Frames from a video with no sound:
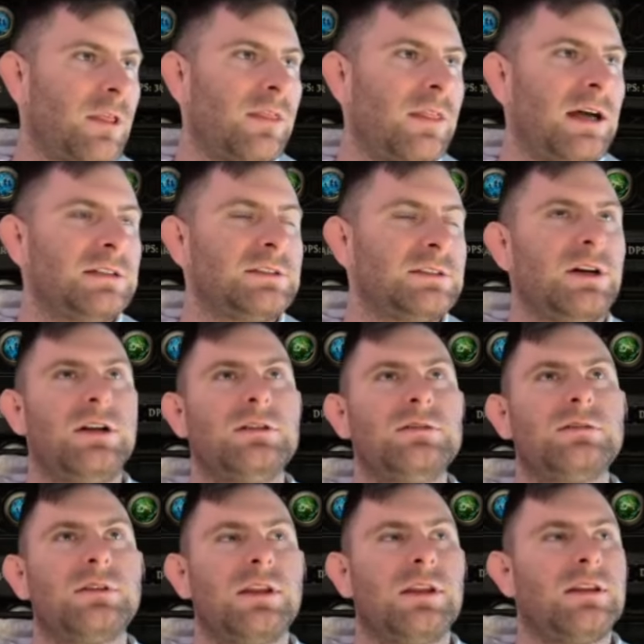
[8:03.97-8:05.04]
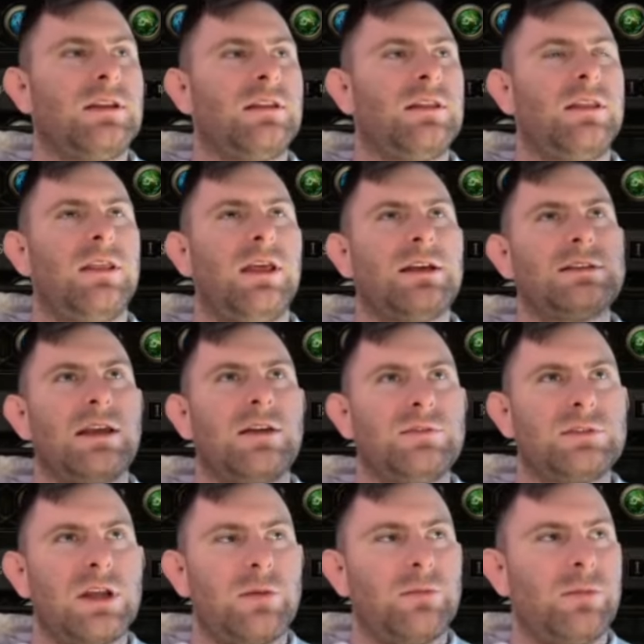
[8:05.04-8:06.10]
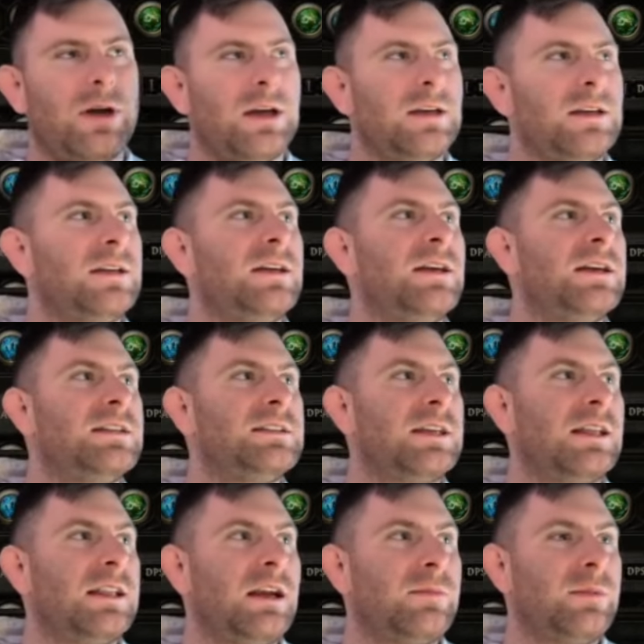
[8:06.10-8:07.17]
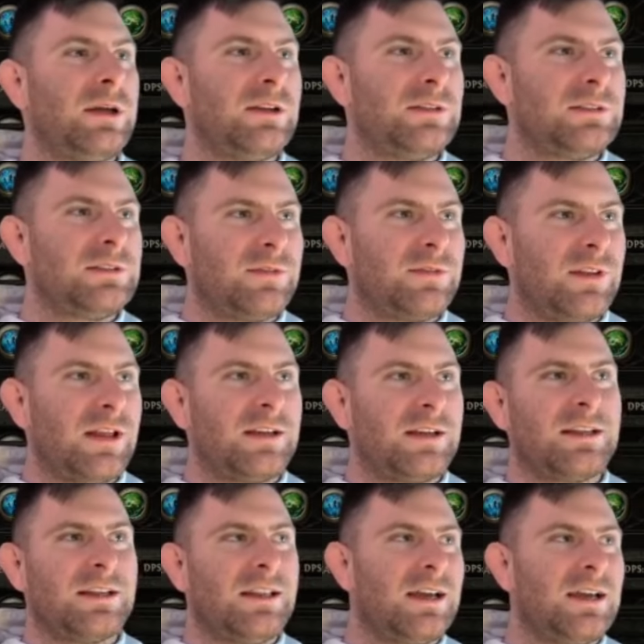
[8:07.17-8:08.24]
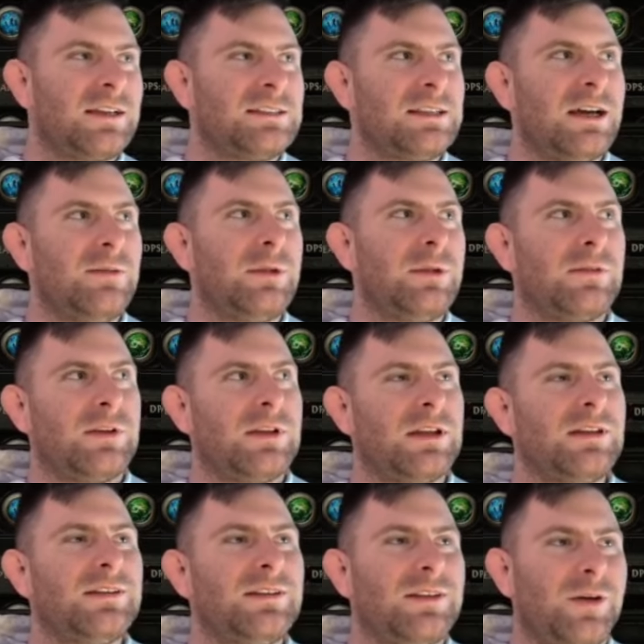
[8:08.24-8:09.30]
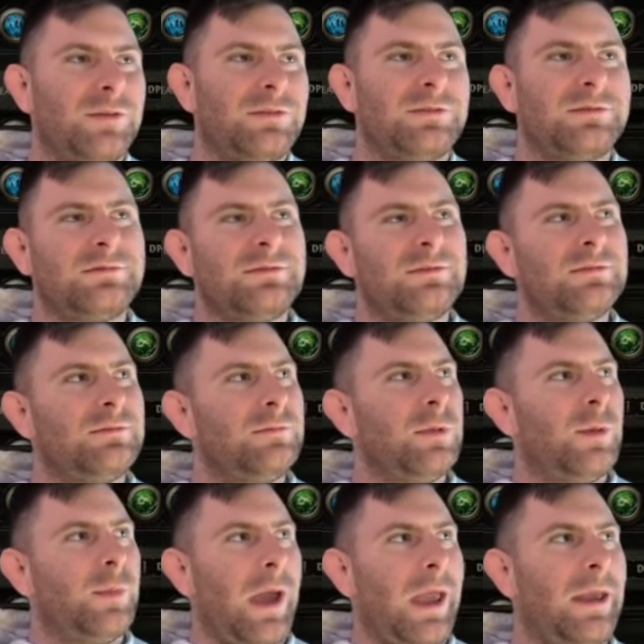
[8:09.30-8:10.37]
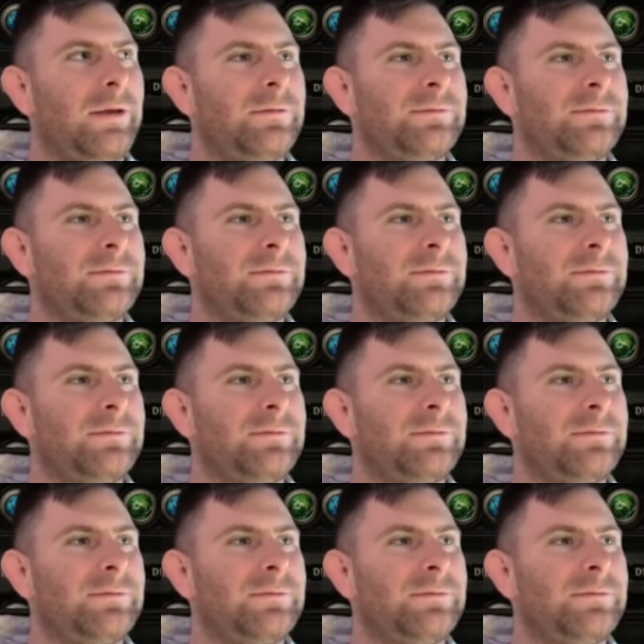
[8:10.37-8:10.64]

That's all. Thanks again for stopping by. See you later, my dudes. If you liked it, like and sub, and if you didn't, don't. Bye-bye.